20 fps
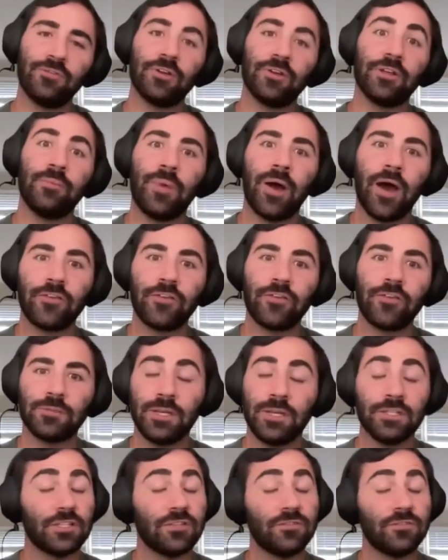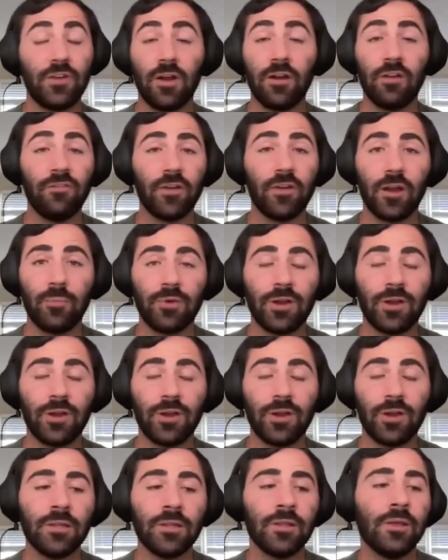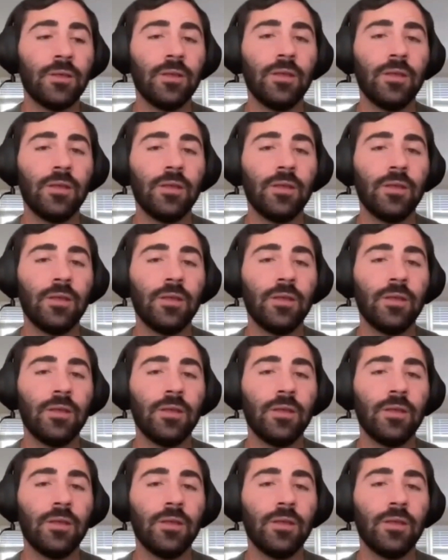really bothers me because it's very, very prevalent.